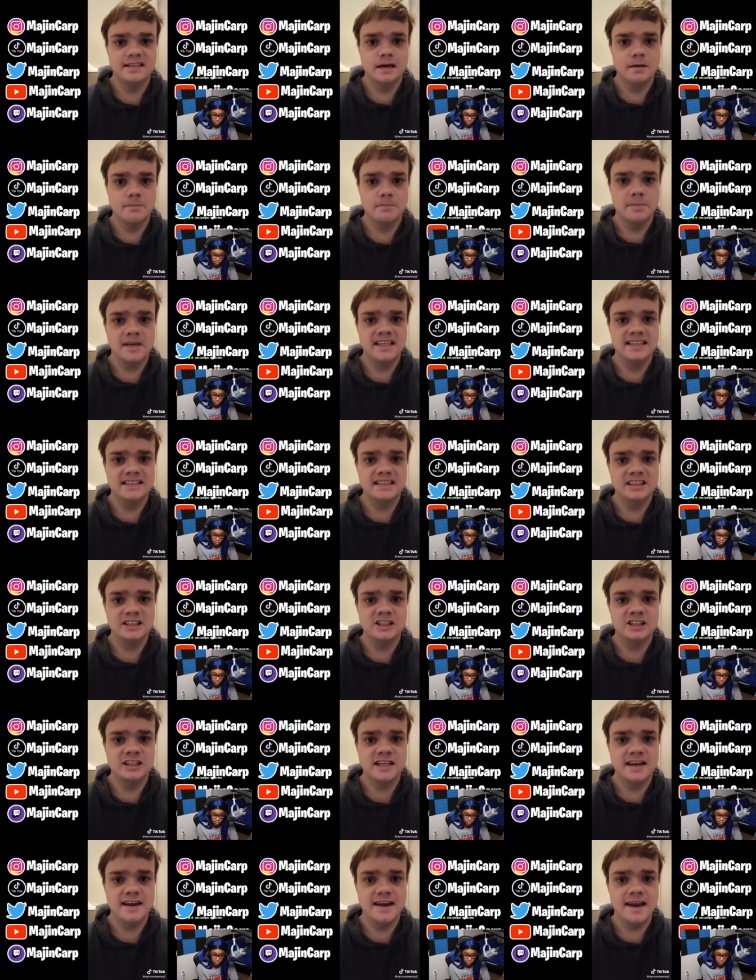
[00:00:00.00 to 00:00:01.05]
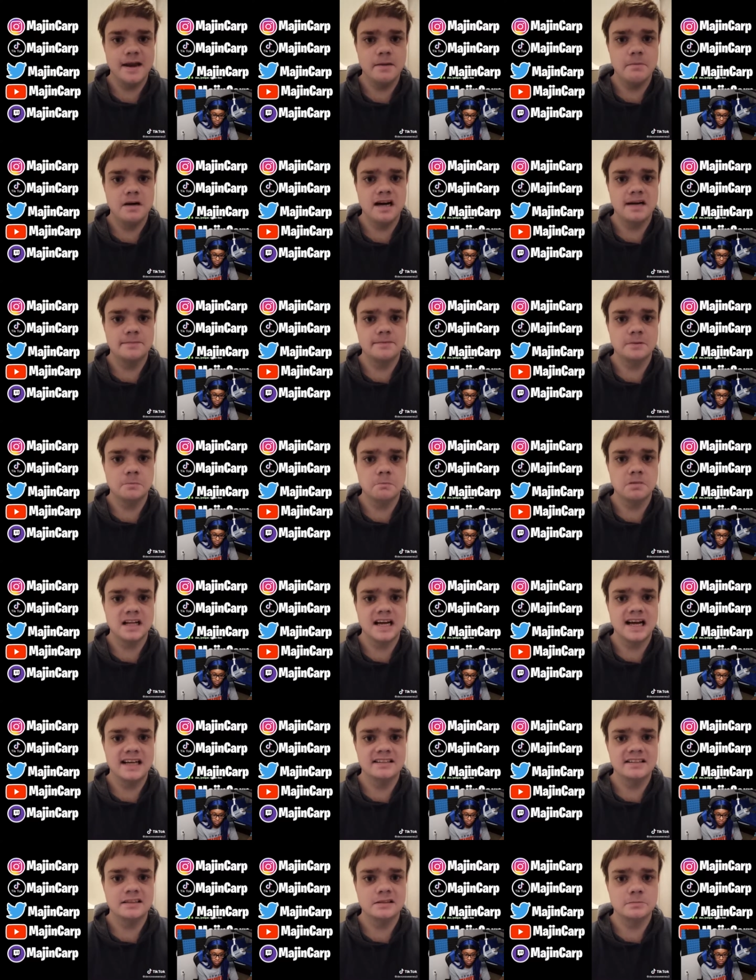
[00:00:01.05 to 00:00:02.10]
dumb piece of shit neighbor have to
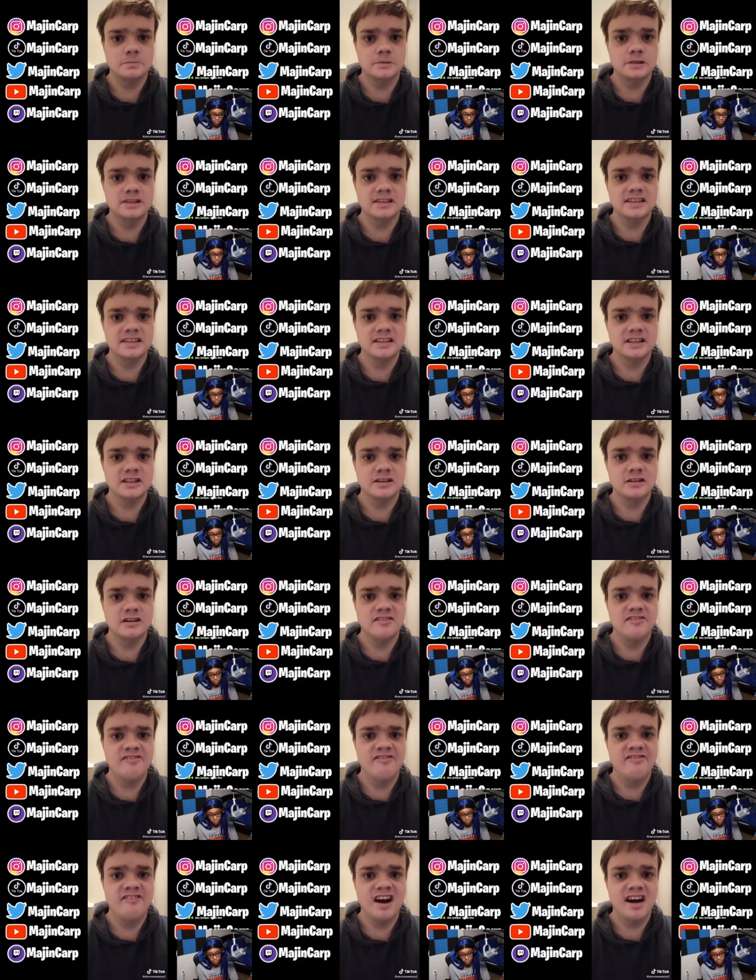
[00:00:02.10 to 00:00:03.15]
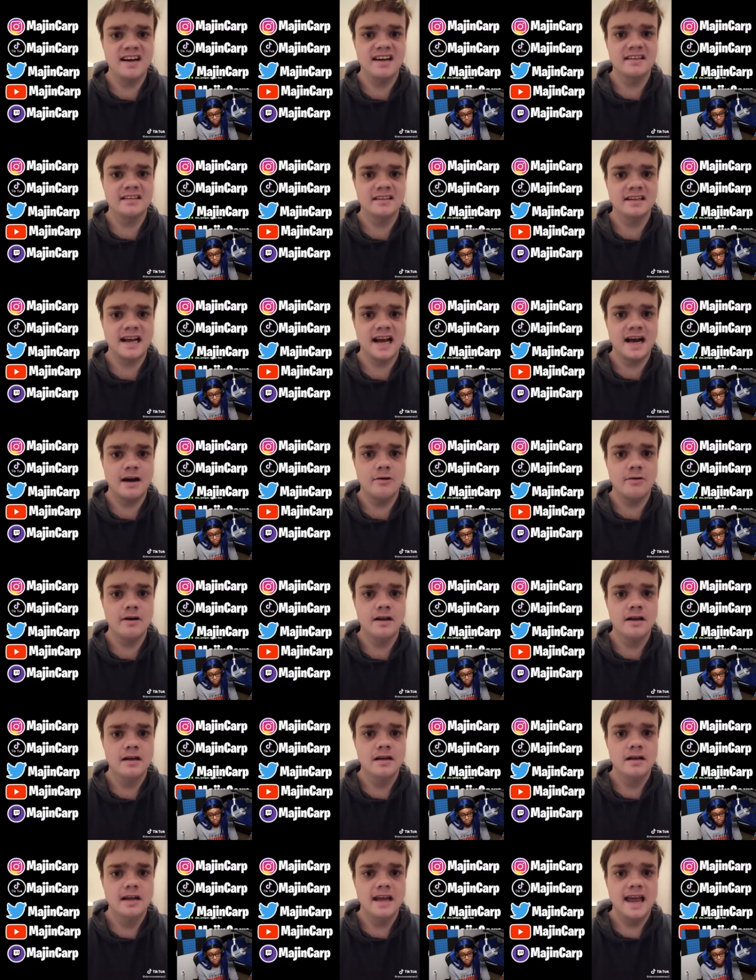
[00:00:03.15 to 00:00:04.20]
blast her music so fucking
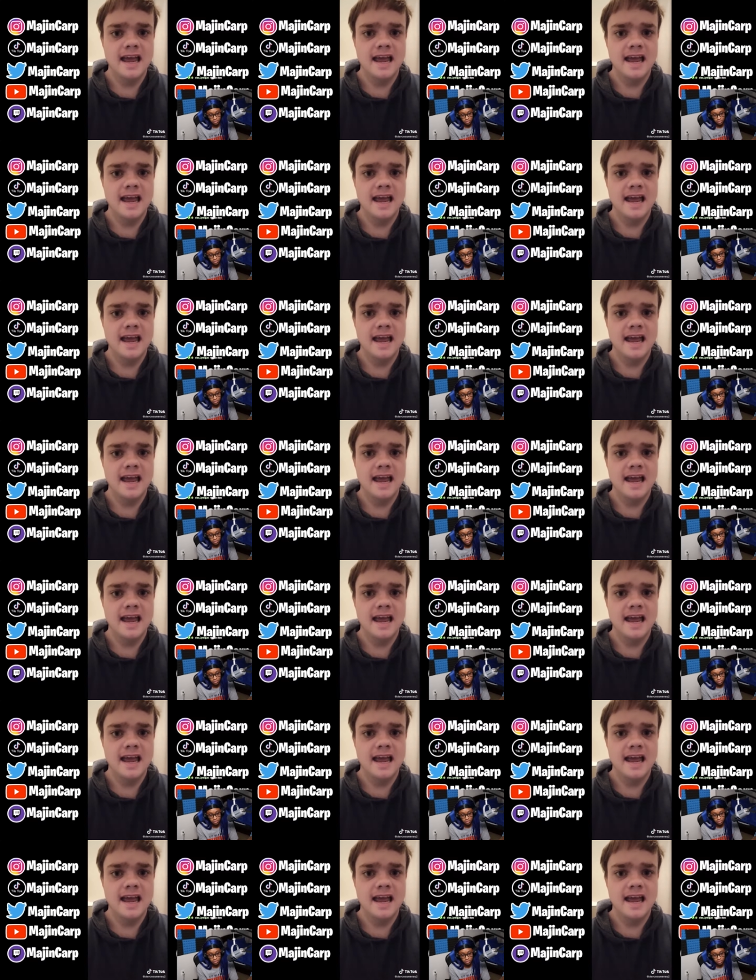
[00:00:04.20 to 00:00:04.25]
loud